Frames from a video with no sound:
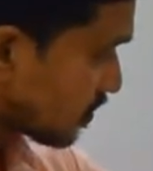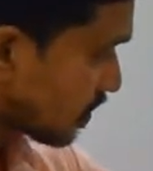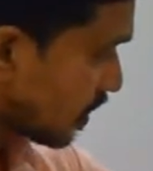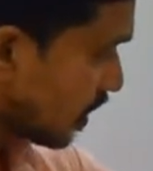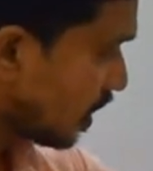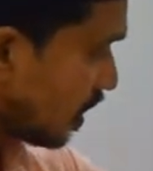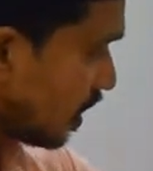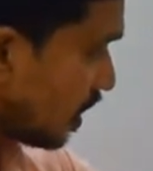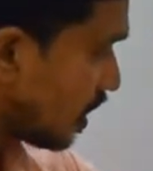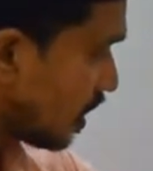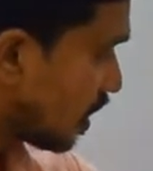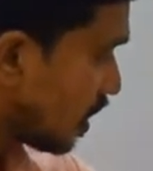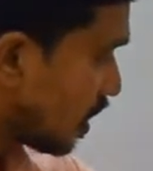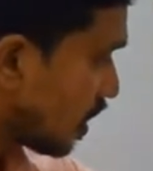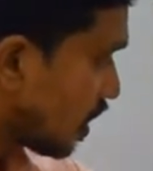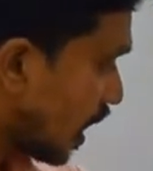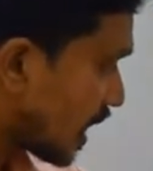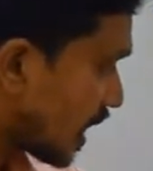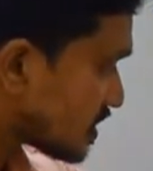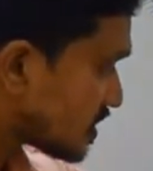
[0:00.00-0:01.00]
to the
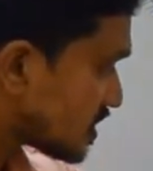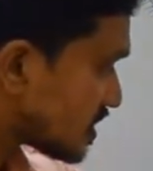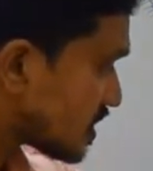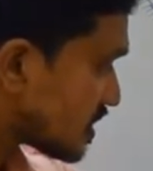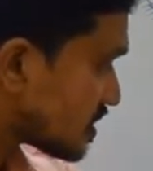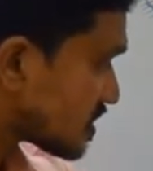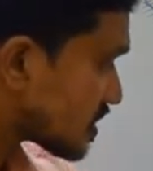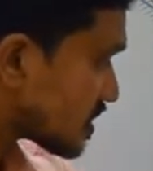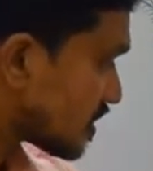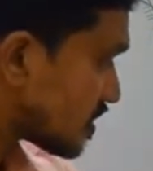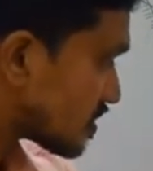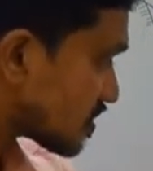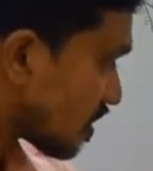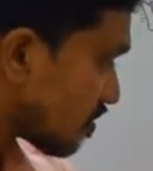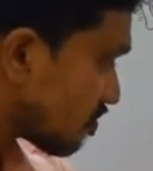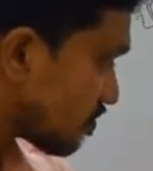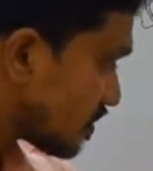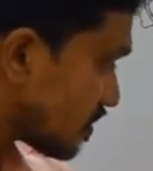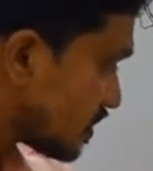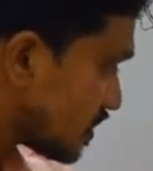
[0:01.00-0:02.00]
adjacent sides
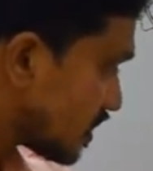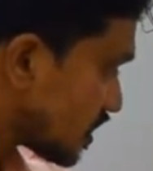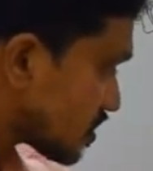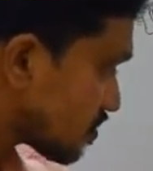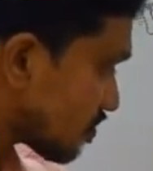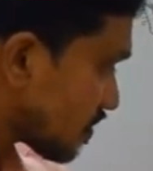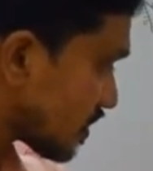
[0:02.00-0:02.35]
of index